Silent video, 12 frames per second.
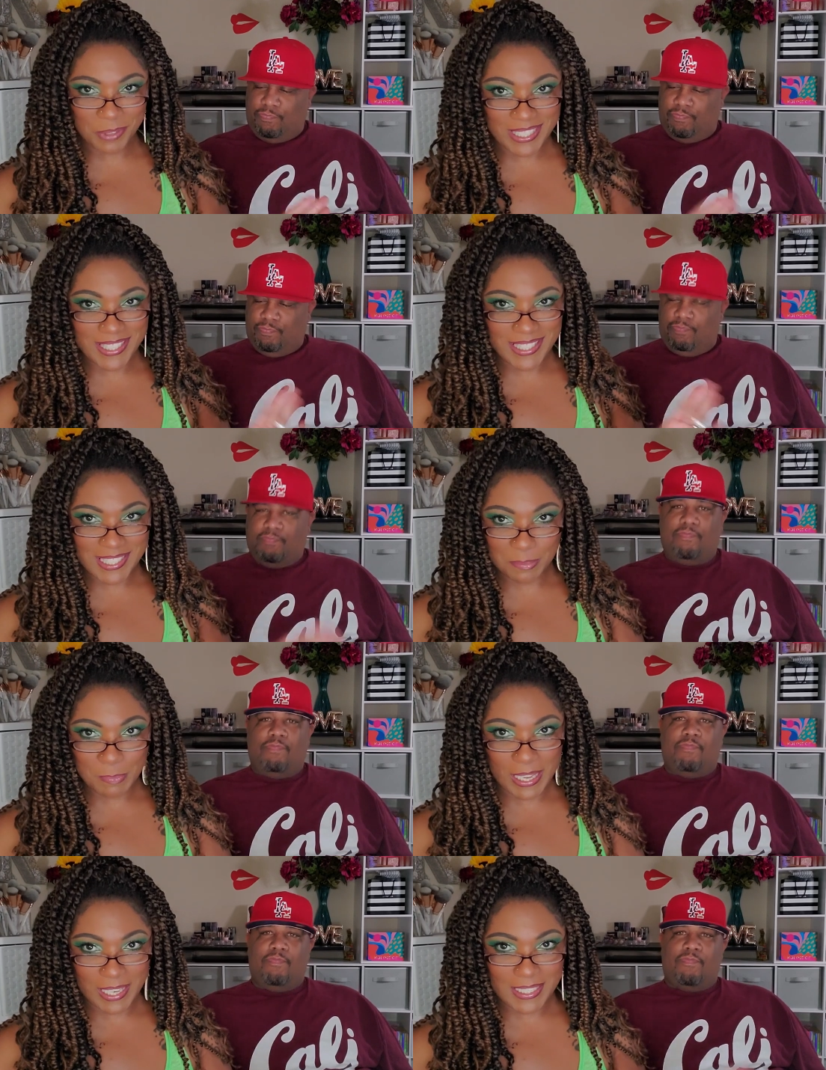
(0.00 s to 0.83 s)
Speaker 1: of what's in this
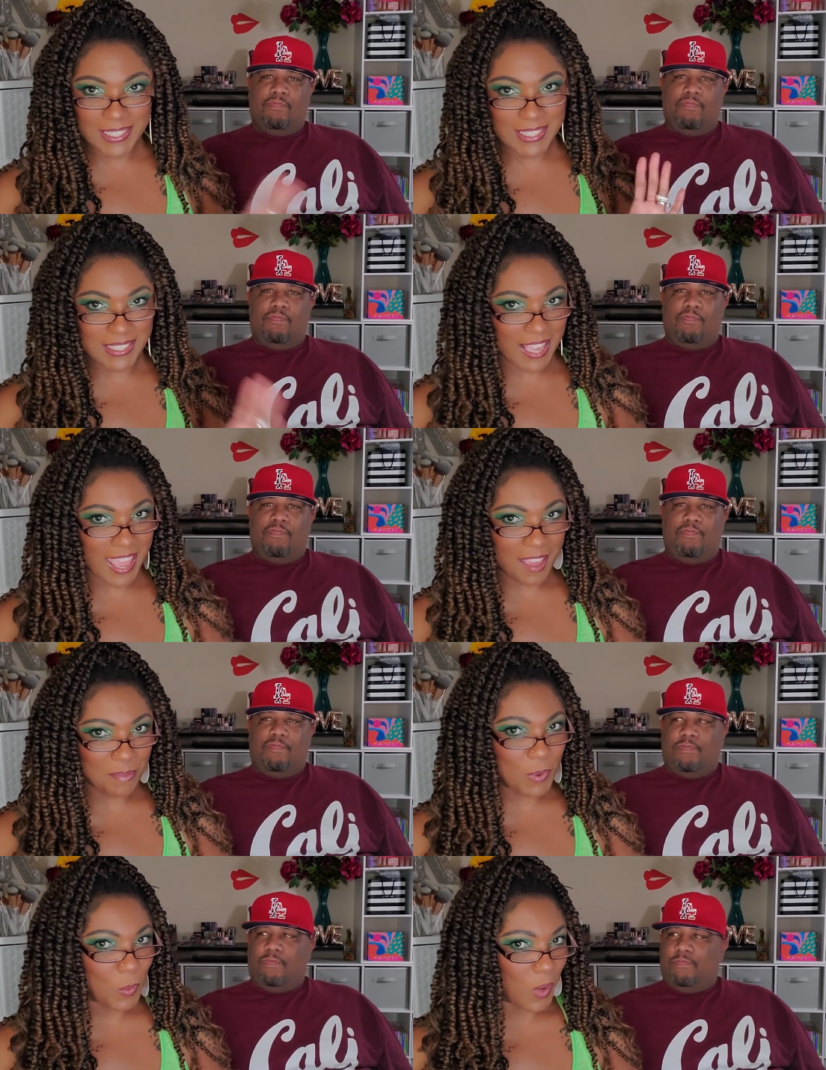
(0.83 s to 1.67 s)
box because I
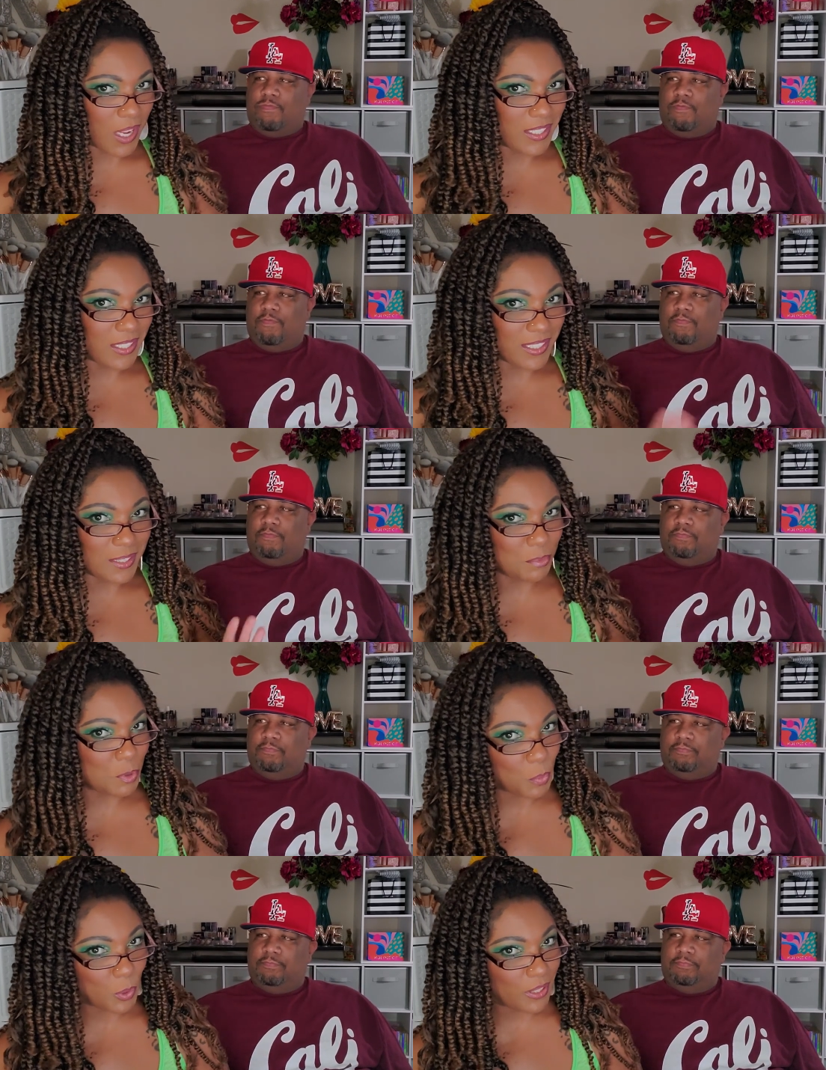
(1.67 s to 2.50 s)
have been watching some
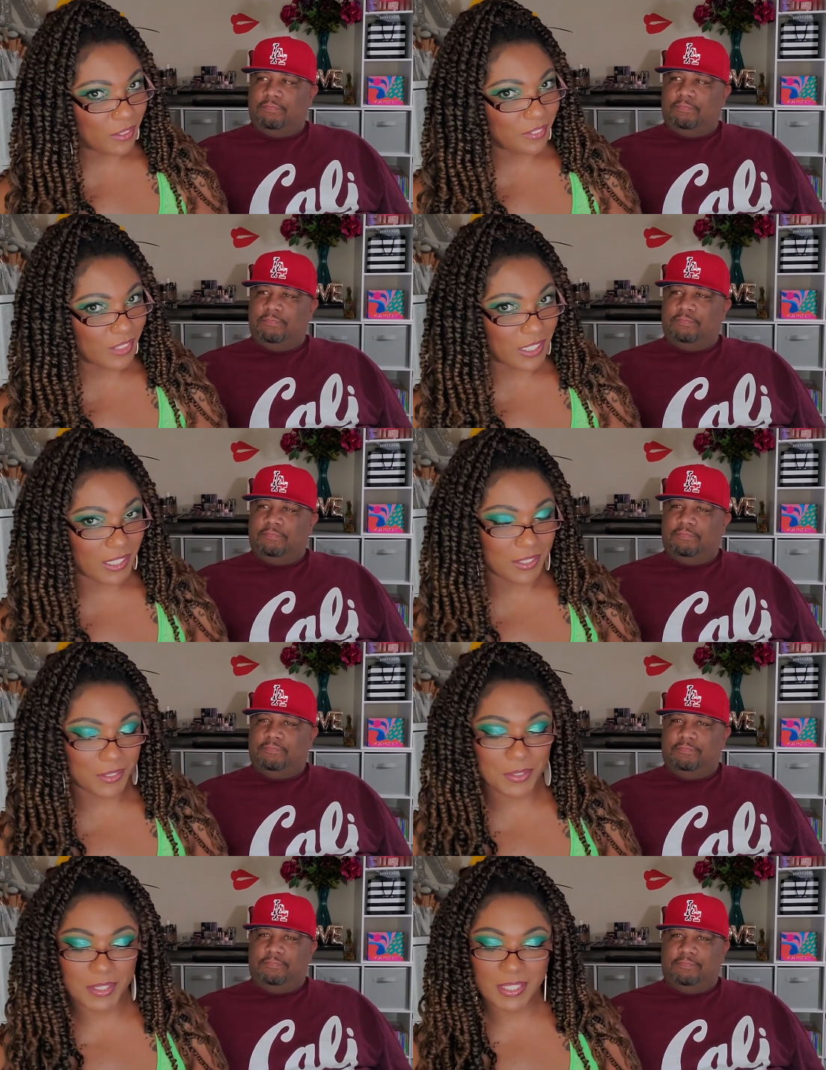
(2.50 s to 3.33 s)
spoiler
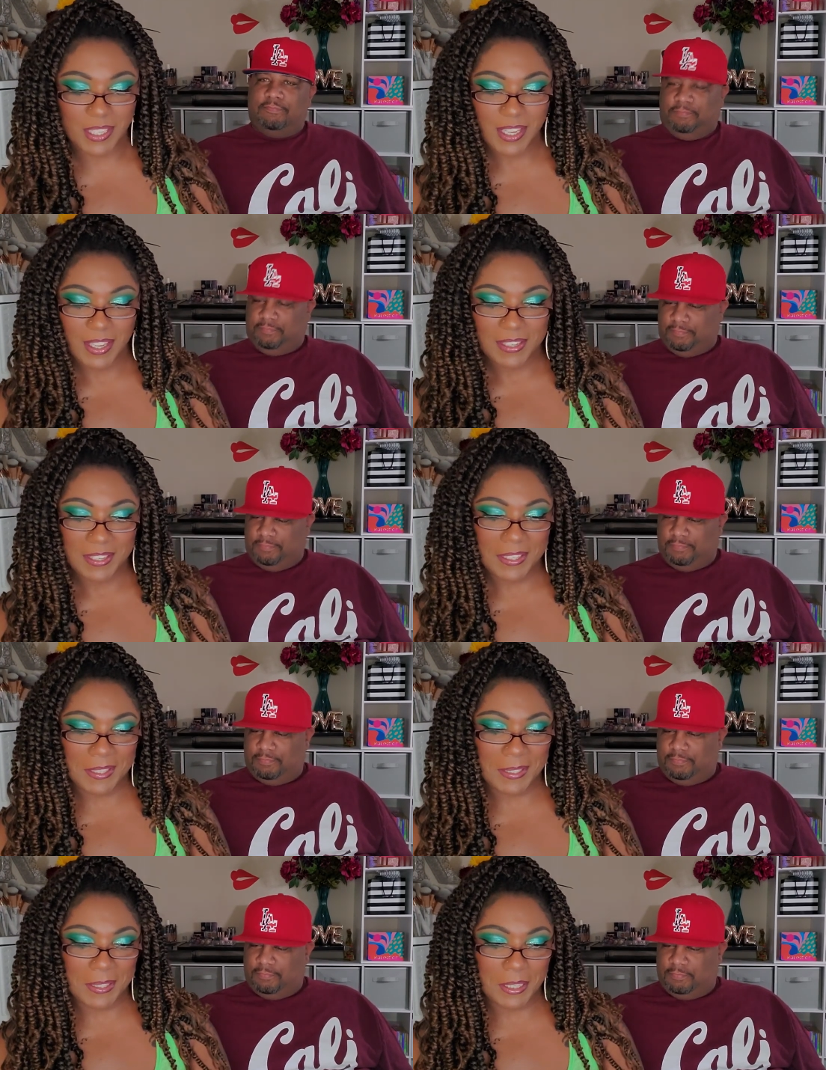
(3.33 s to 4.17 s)
videos.
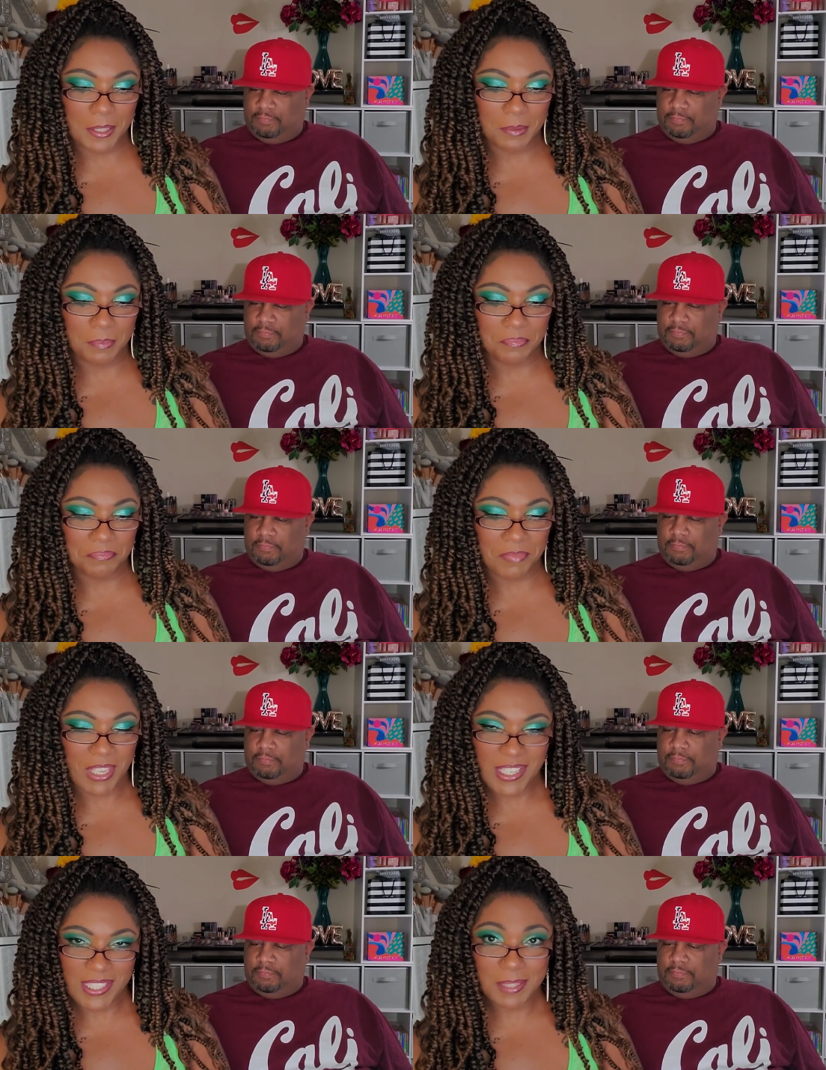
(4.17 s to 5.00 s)
Um,
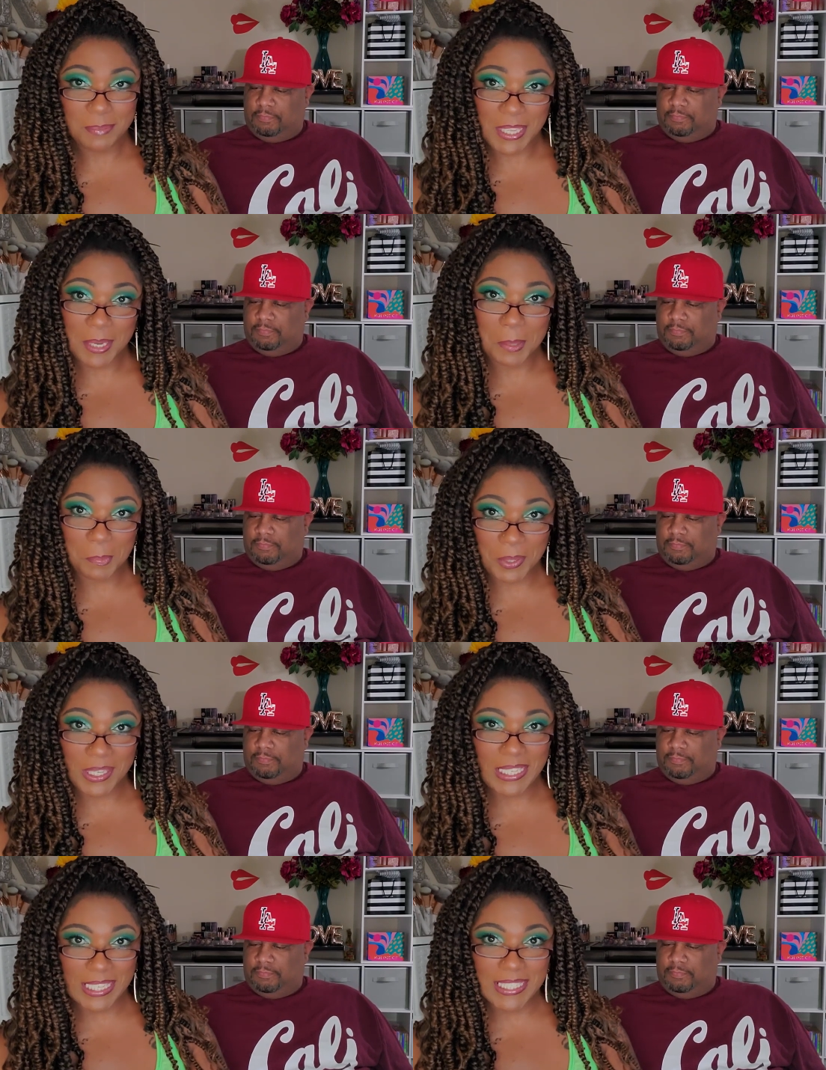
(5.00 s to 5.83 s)
and it seems like a
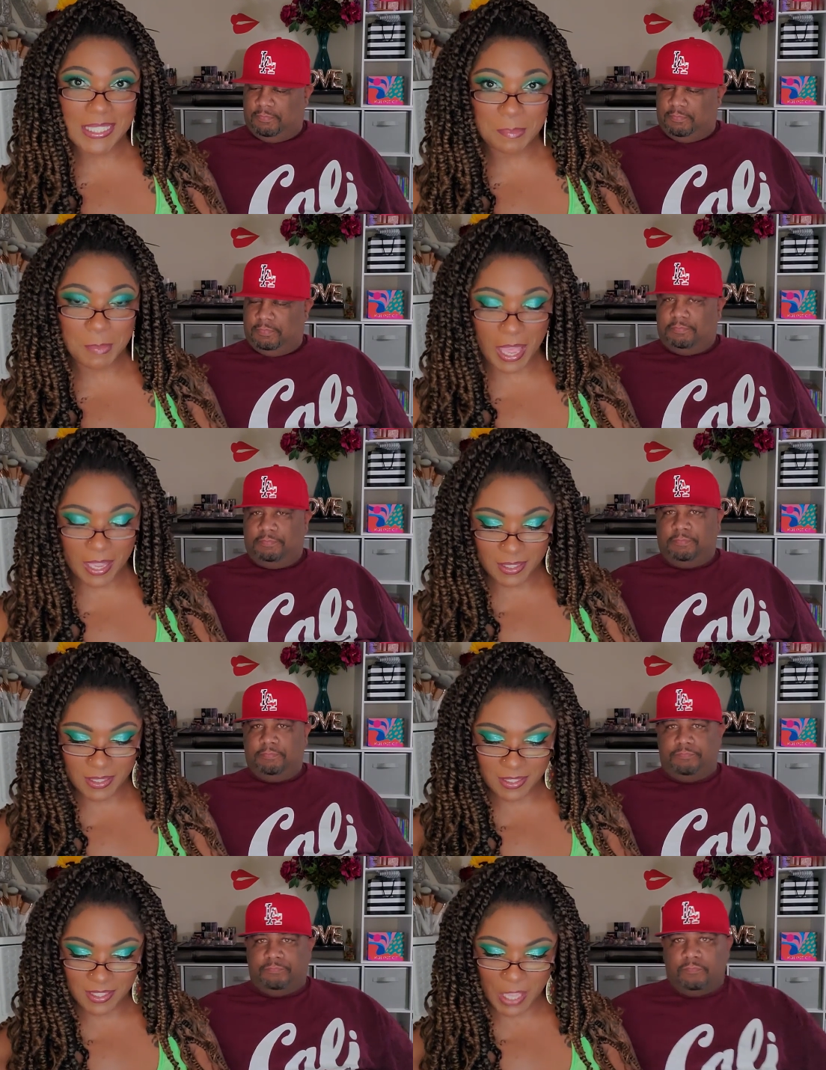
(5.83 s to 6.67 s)
pretty decent box.
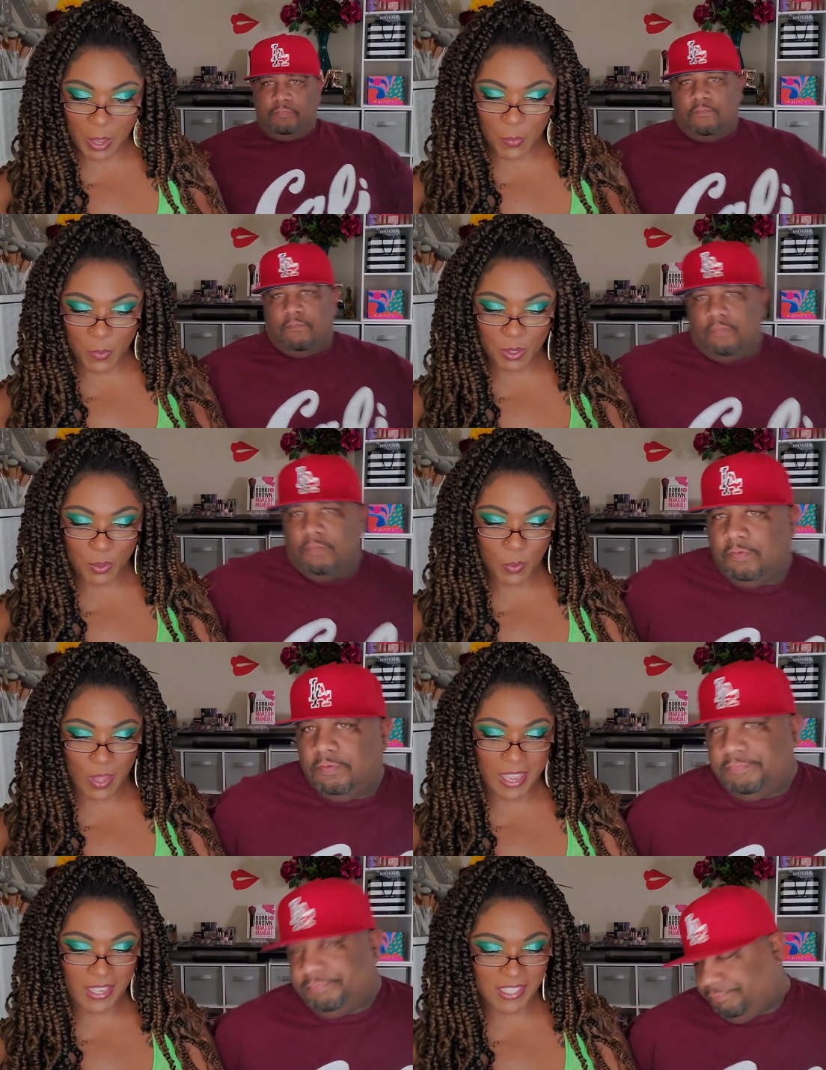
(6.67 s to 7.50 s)
So we're gonna
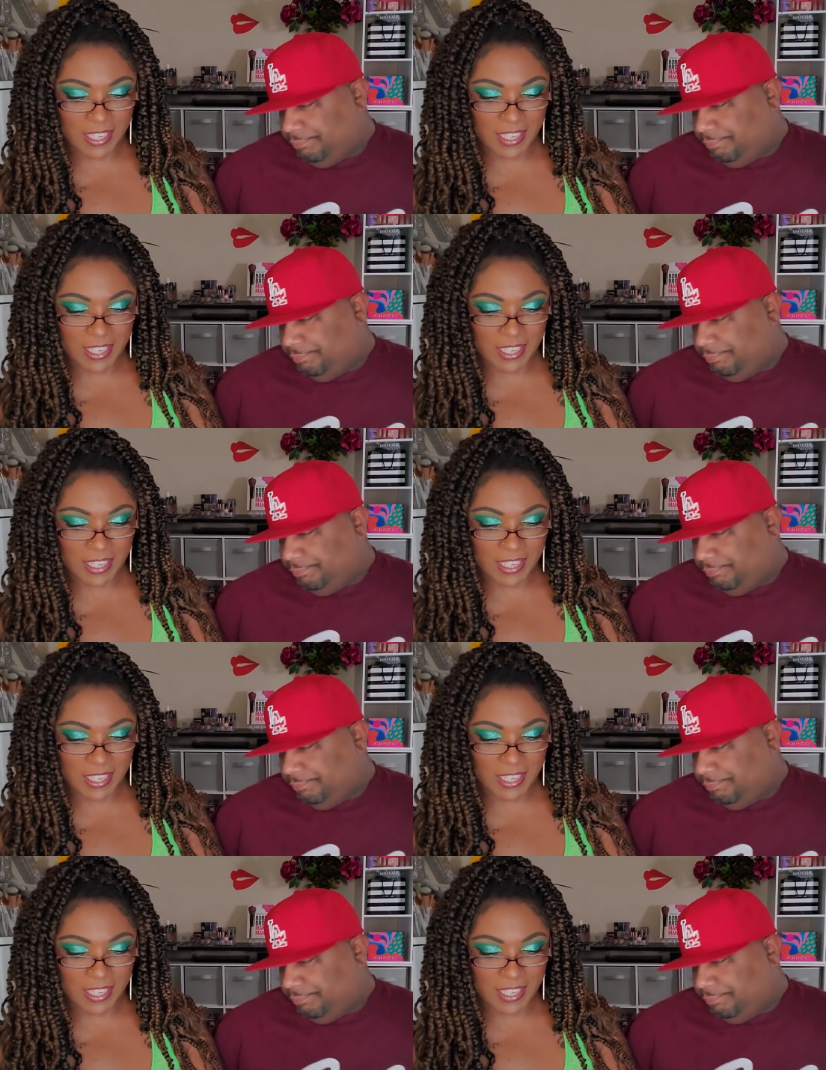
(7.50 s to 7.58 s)
go ahead and